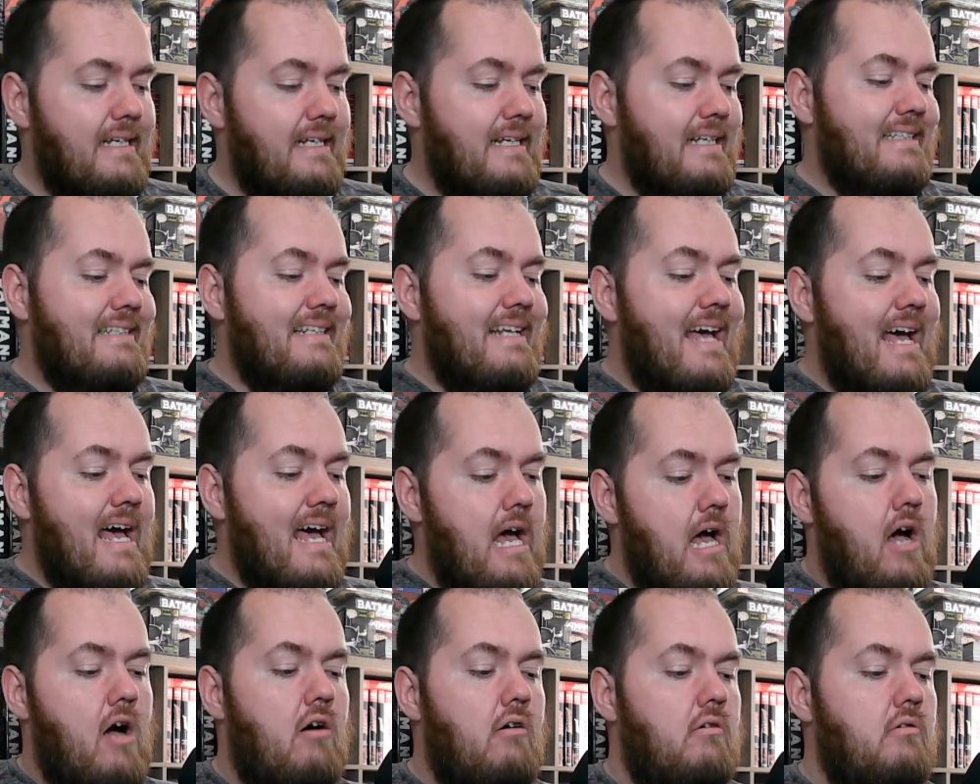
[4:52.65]

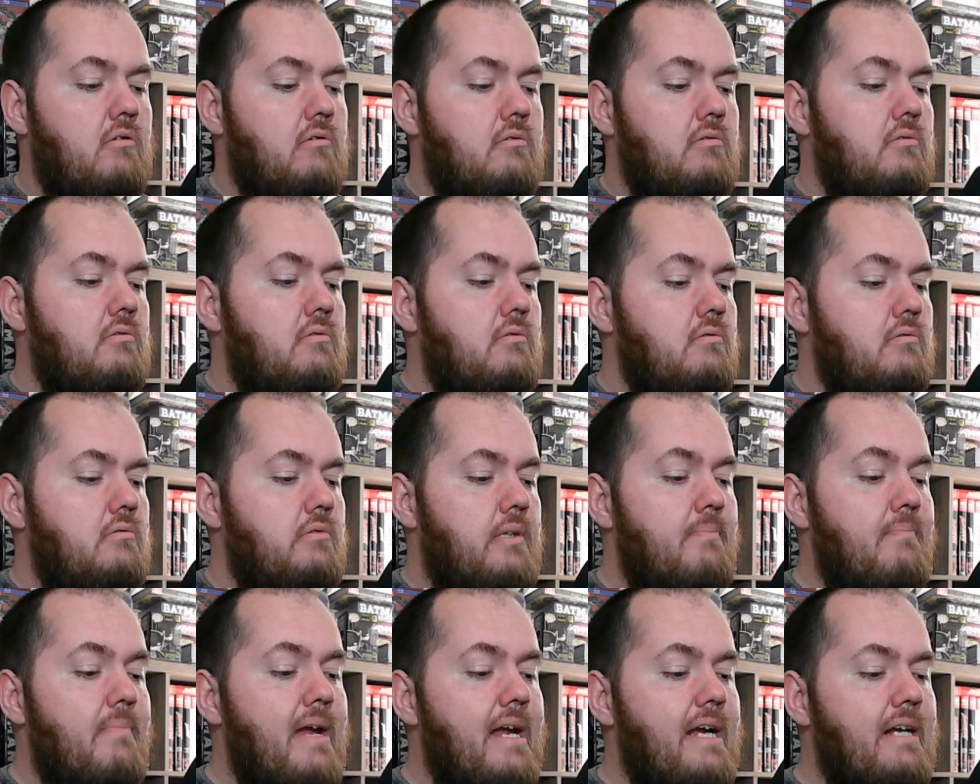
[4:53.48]
Now, the
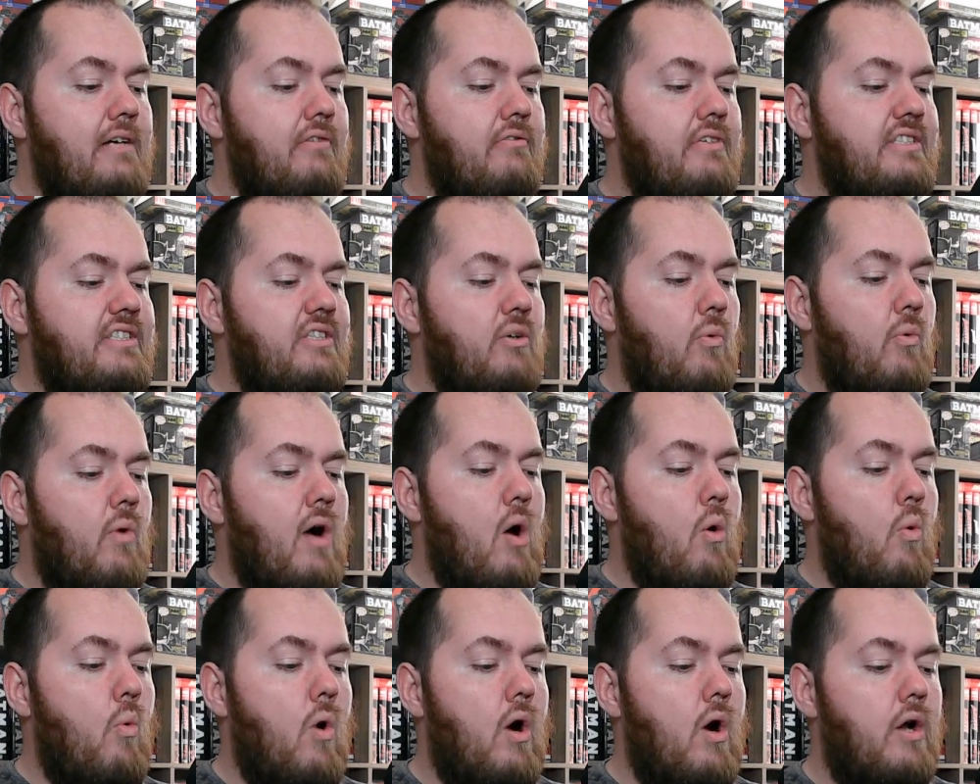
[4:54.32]
main reason why I
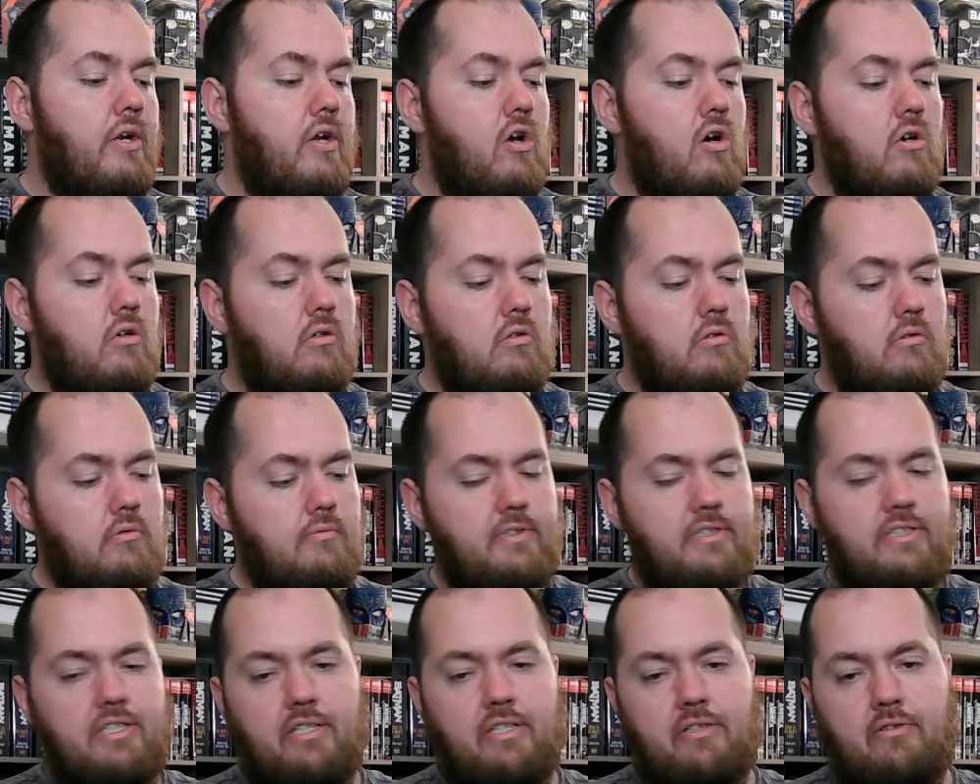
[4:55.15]
went over
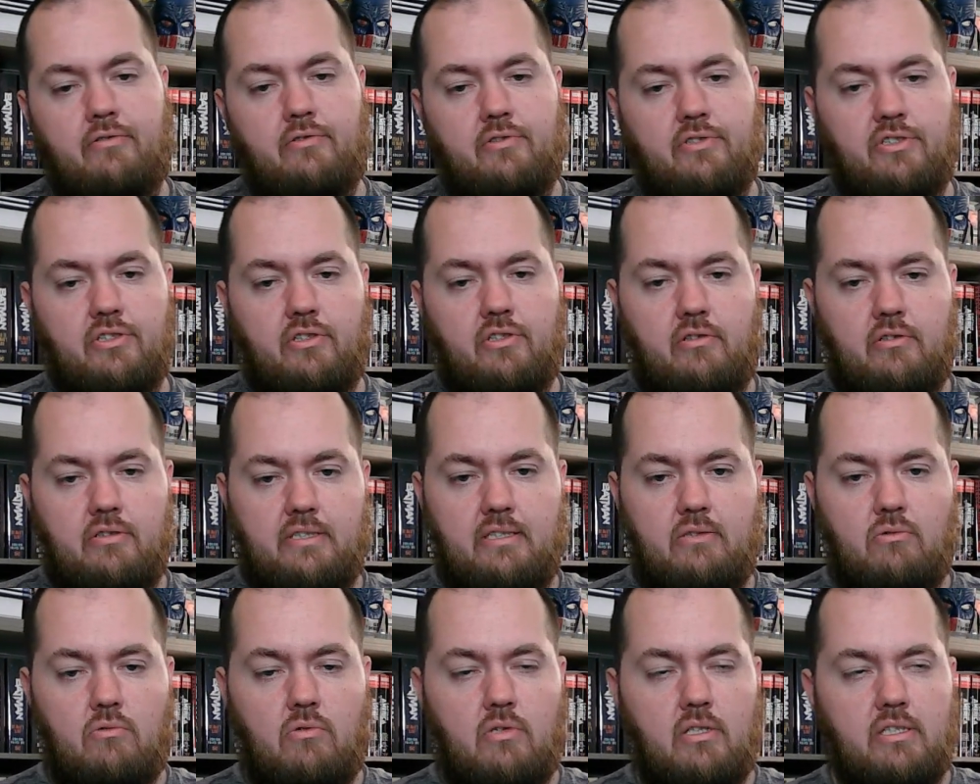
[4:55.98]
to New Jersey
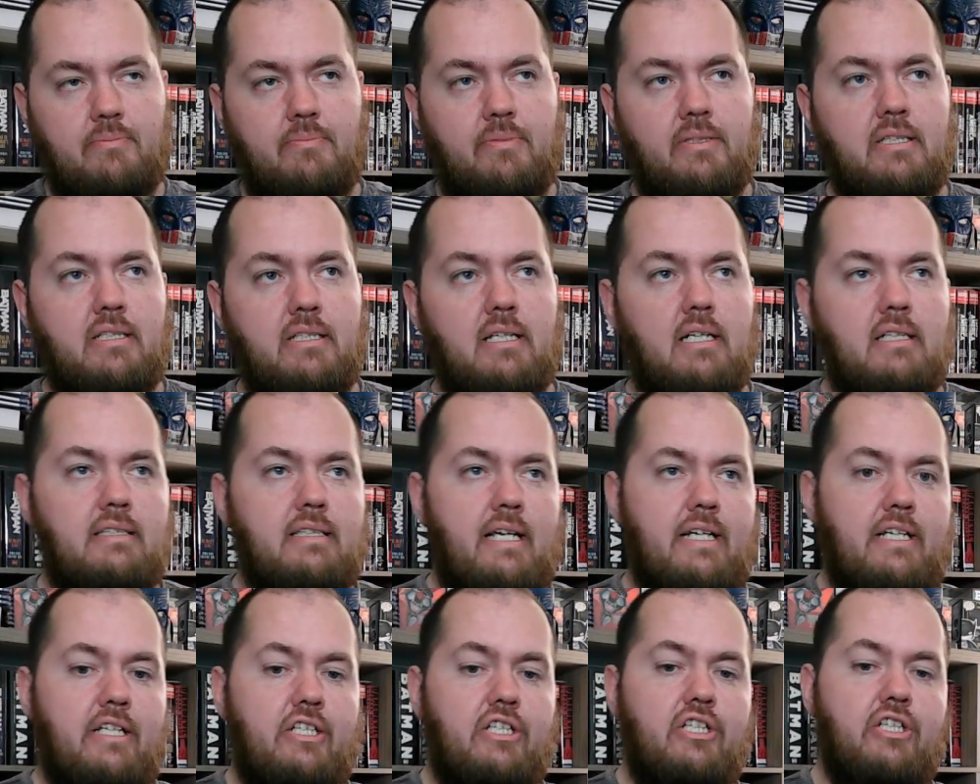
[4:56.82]
was because
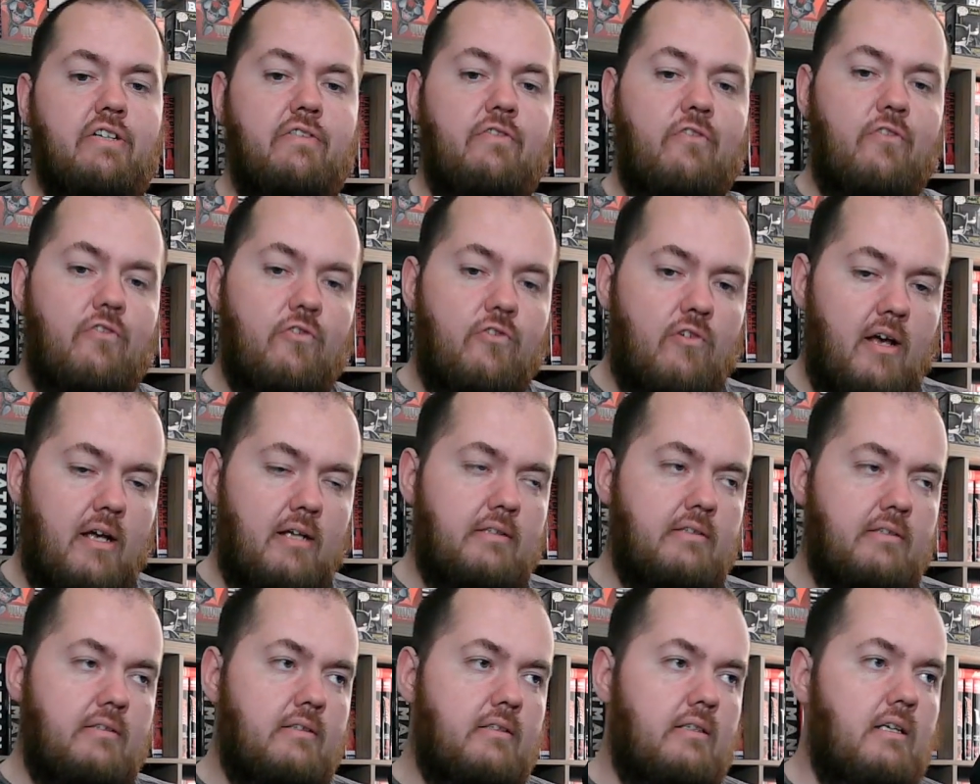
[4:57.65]
a good
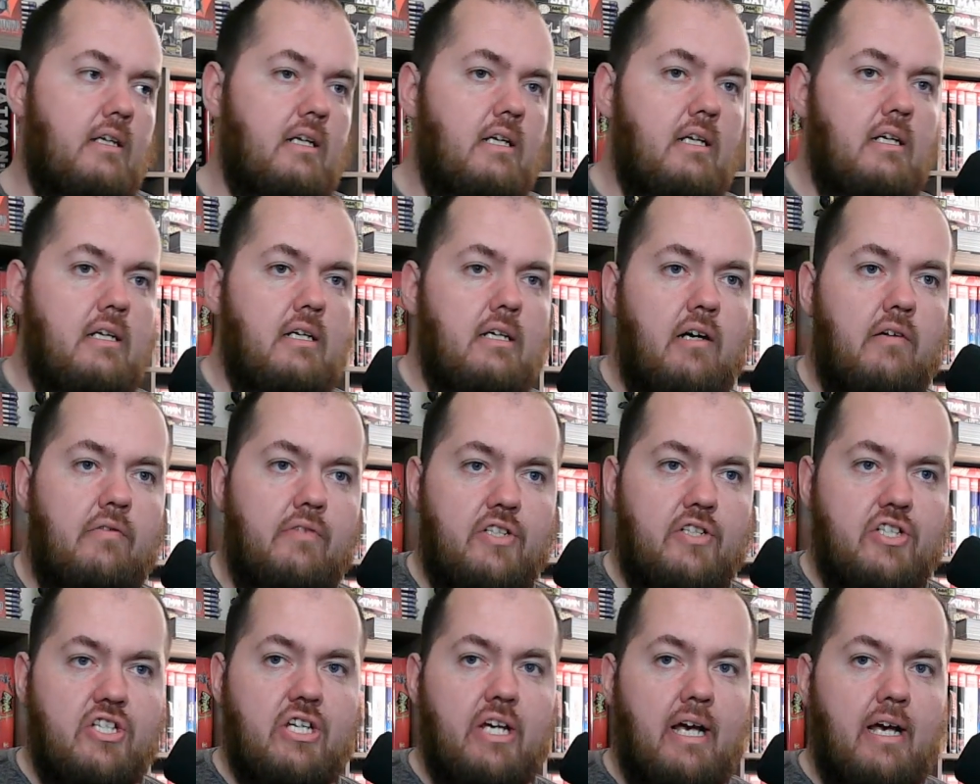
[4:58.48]
friend of the
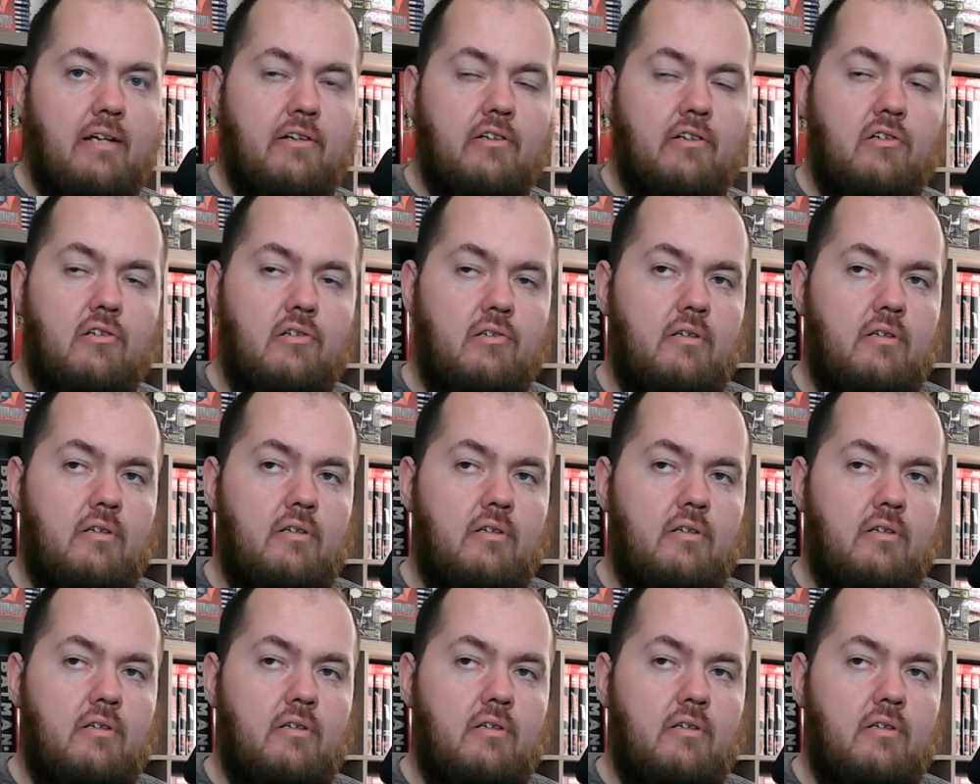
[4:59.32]
channel,